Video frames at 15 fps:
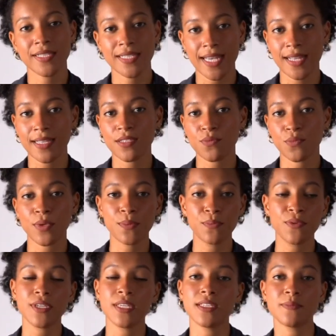cells, when
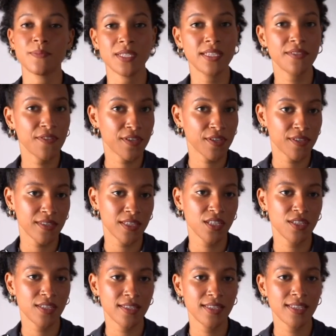put in specific
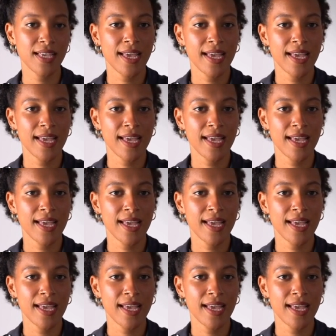conditions,